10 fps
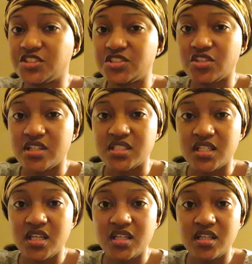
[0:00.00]
just started to
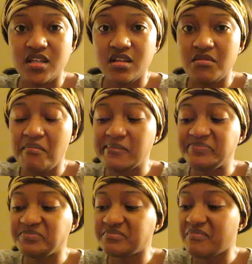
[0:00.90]
kick in
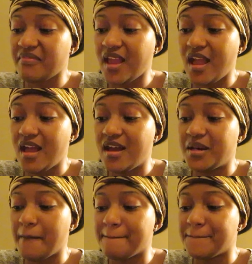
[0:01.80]

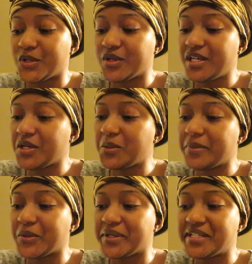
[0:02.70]
and boy oh
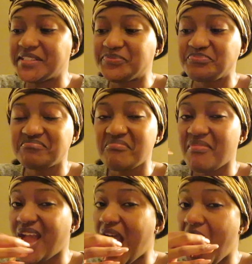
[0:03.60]
boy
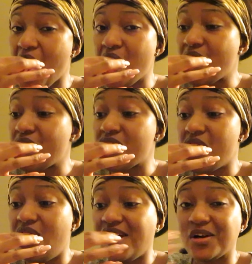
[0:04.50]

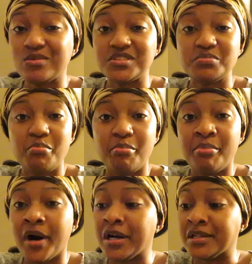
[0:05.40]
I was
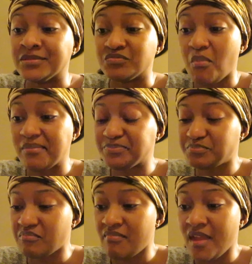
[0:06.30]
bugging.
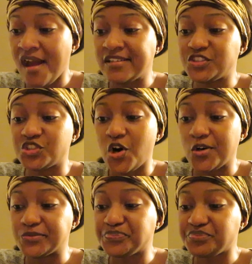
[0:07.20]

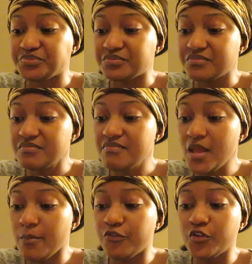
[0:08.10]
So
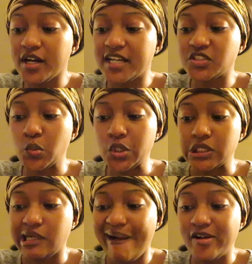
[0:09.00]
before I got to
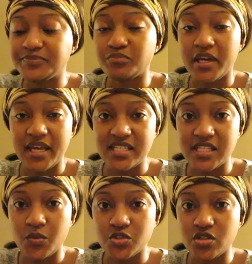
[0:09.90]
work my gas
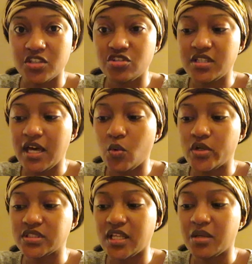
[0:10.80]
light was on. Literally I
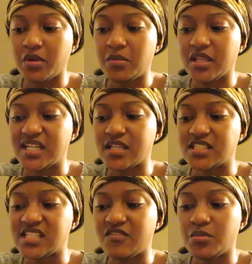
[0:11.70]
worked like maybe like a
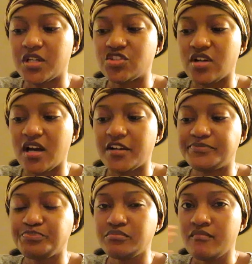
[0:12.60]
seven minute drive,
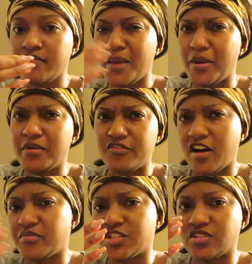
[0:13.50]
maybe a
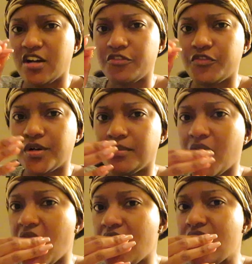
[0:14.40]
five minute drive from